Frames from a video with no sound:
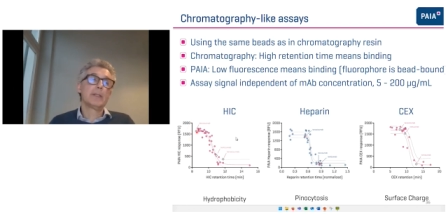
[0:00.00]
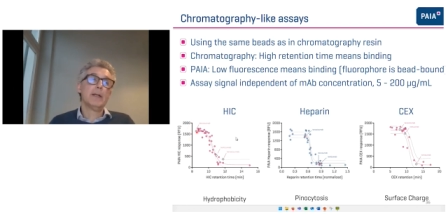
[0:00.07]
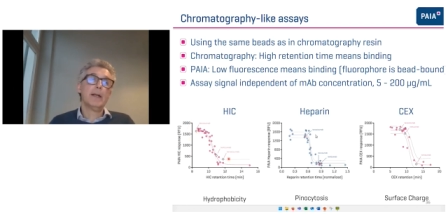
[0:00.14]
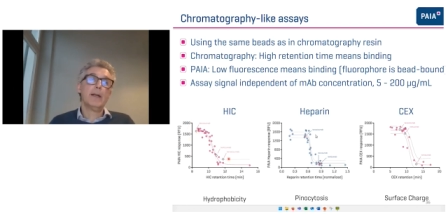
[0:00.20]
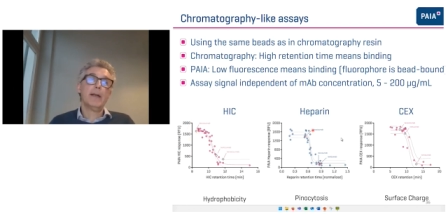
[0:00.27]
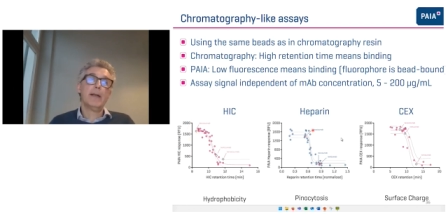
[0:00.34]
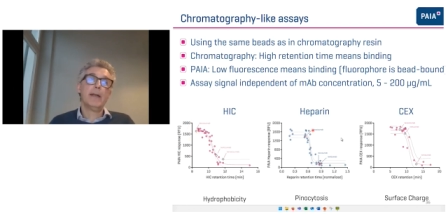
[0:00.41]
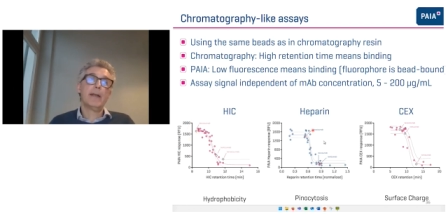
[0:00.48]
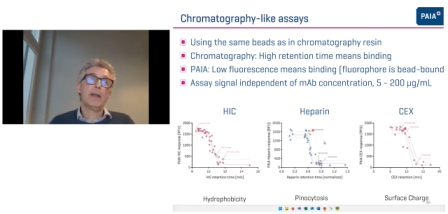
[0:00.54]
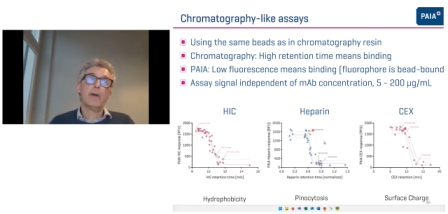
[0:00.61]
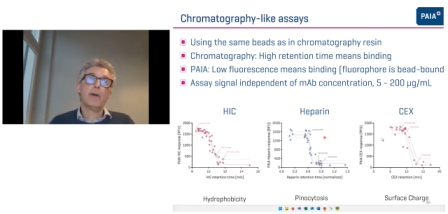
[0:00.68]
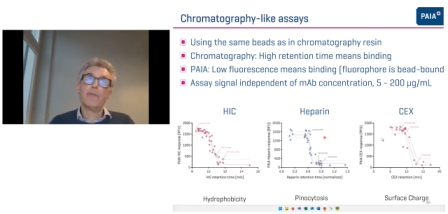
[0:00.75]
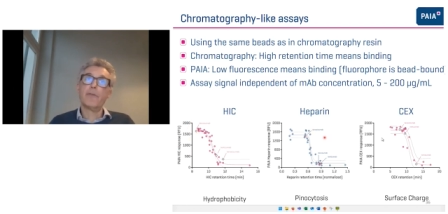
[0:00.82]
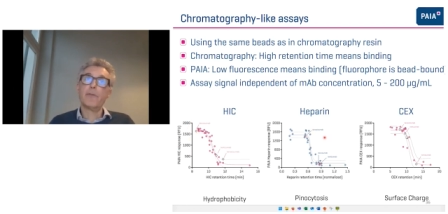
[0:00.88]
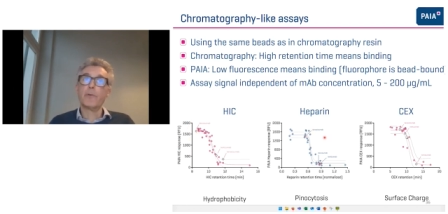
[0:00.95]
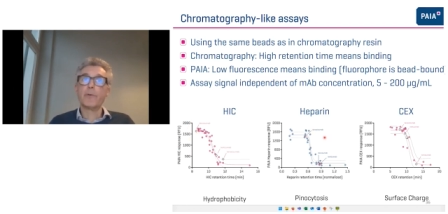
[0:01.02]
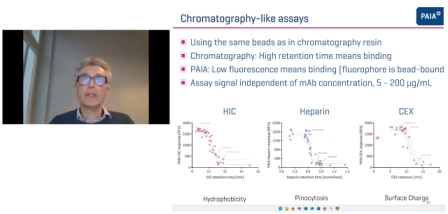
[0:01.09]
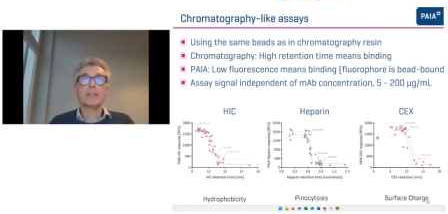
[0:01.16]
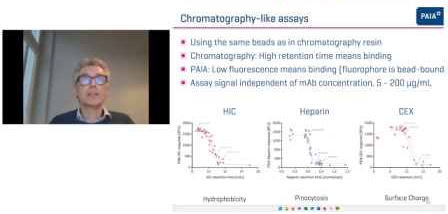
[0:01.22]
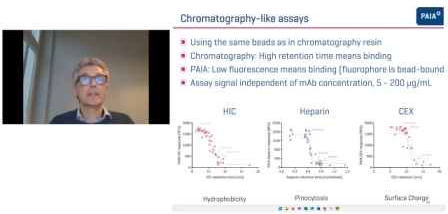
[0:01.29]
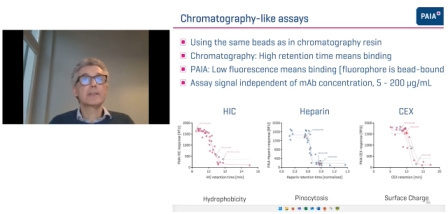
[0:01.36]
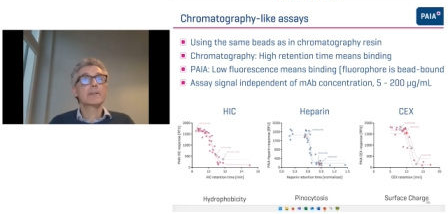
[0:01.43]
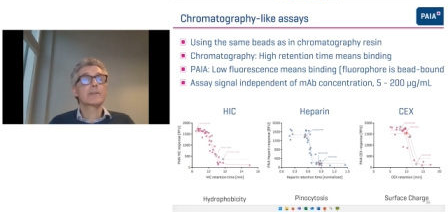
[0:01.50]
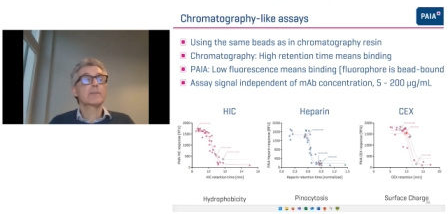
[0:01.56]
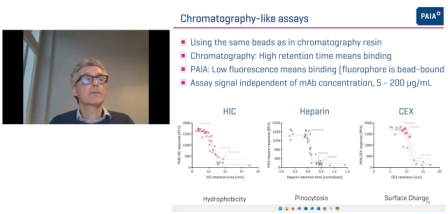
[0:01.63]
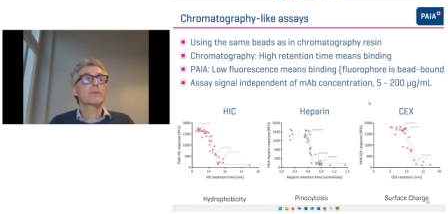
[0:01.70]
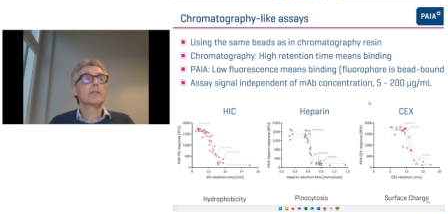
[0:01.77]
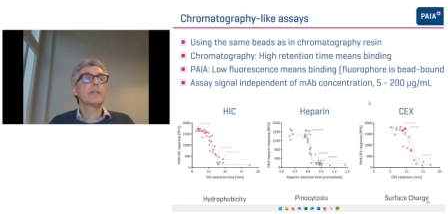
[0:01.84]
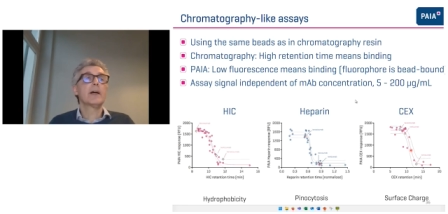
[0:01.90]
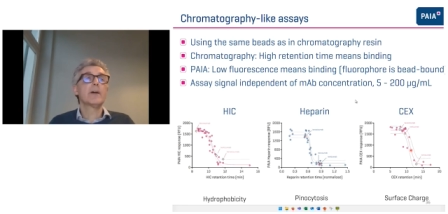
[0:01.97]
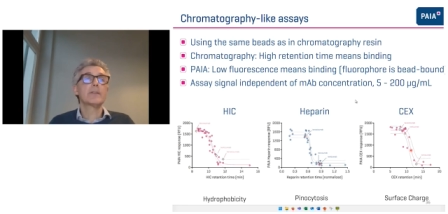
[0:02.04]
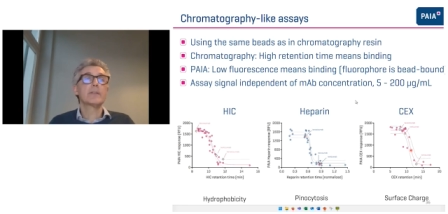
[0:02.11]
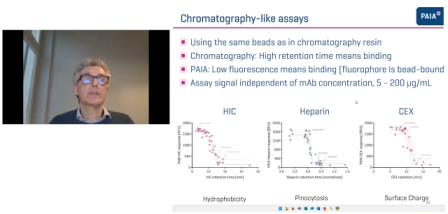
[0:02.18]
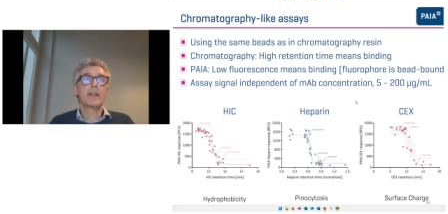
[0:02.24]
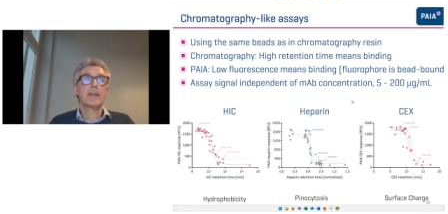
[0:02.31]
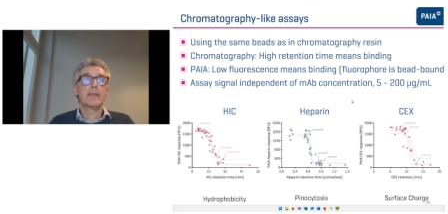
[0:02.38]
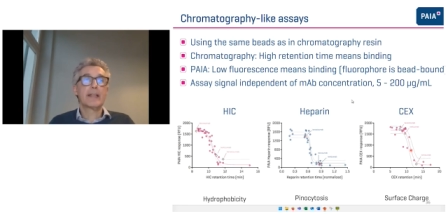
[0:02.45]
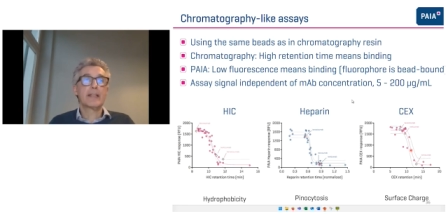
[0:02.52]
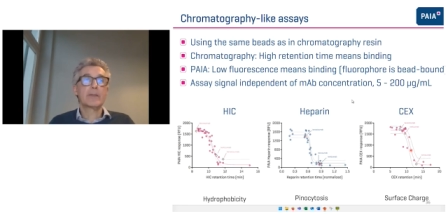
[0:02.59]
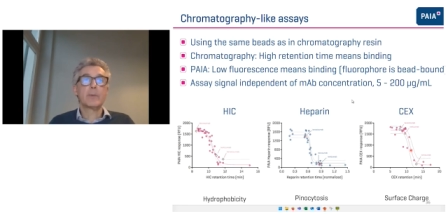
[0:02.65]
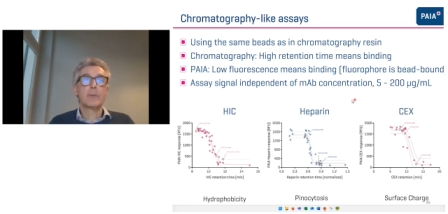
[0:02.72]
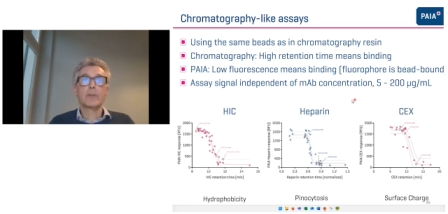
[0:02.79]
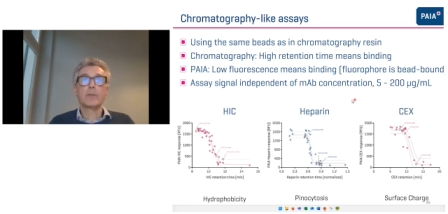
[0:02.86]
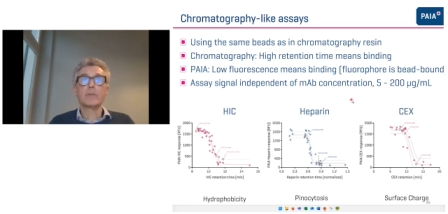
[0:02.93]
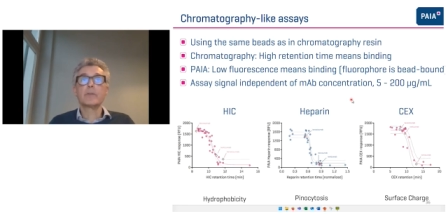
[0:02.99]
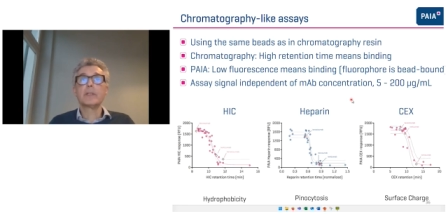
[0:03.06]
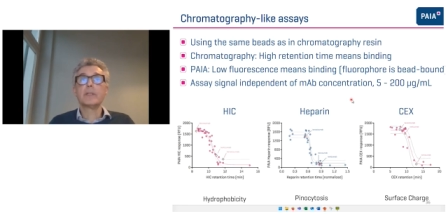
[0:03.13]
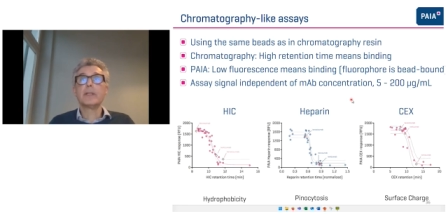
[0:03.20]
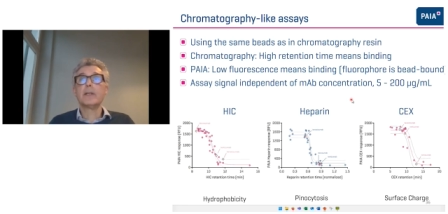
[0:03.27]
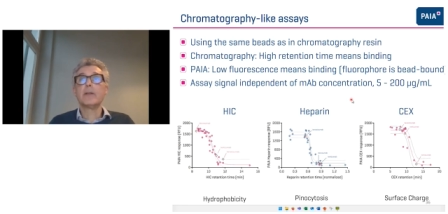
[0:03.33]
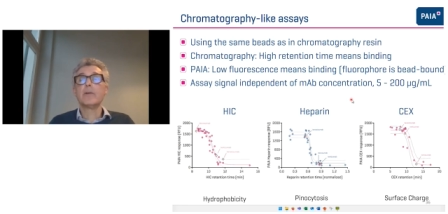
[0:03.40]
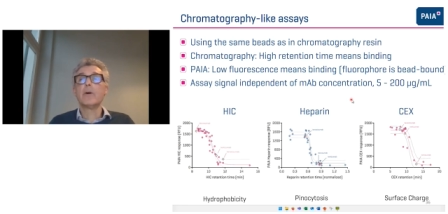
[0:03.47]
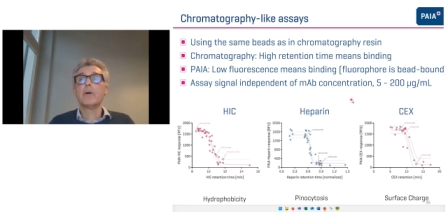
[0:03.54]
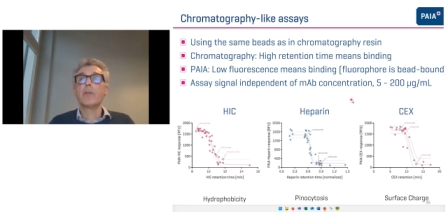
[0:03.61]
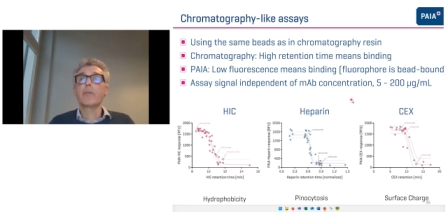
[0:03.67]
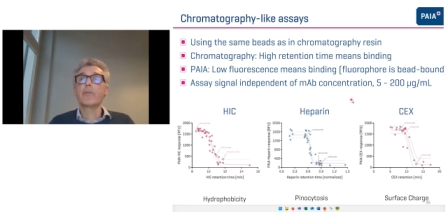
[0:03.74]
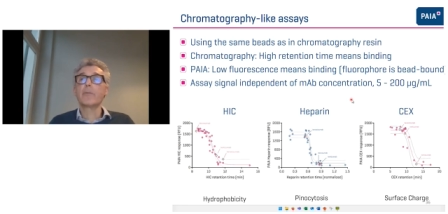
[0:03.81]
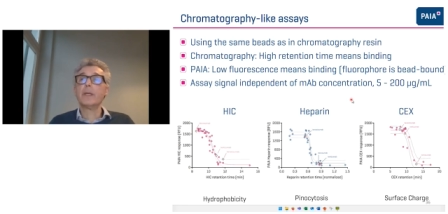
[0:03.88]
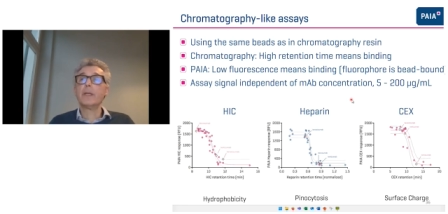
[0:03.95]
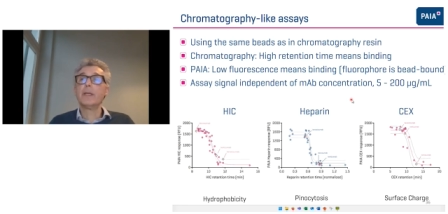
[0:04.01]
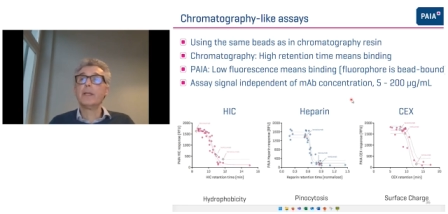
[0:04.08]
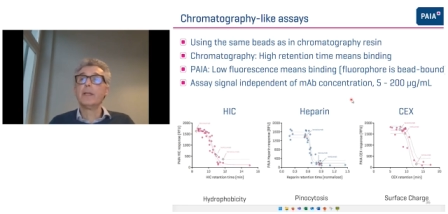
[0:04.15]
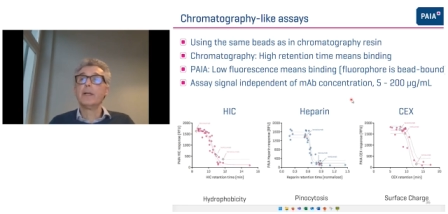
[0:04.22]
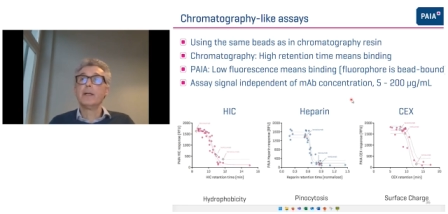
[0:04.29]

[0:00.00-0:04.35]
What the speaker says: and our fluorescence readouts, and that's what you see in all 3